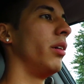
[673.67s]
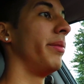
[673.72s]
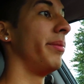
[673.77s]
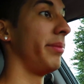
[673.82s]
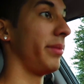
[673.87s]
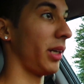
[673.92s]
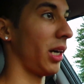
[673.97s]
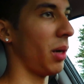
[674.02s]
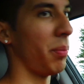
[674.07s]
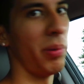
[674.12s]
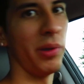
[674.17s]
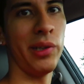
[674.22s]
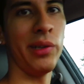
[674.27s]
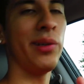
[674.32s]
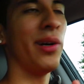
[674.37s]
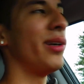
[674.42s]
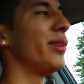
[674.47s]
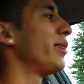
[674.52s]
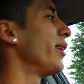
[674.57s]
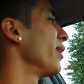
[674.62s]
oh, I gotta put the
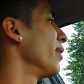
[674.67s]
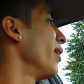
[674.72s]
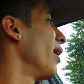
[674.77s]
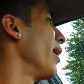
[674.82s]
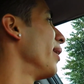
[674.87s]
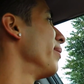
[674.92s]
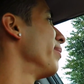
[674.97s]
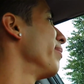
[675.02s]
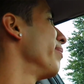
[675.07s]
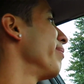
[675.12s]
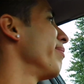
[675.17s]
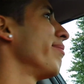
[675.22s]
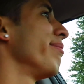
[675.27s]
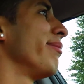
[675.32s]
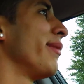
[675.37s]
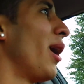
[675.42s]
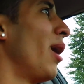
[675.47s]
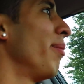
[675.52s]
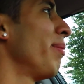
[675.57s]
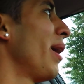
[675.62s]
turn signal on.
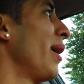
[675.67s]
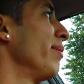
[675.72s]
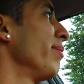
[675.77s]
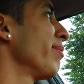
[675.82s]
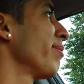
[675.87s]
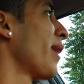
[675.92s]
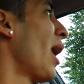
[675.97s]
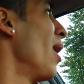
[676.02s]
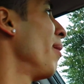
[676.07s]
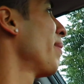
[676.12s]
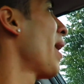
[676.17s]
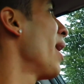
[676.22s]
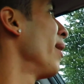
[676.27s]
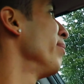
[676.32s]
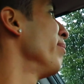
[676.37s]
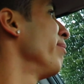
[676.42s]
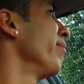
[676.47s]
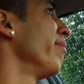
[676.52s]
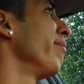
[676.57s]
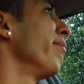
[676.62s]
Calm down, calm
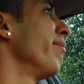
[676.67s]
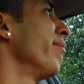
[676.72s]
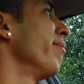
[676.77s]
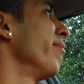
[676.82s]
down.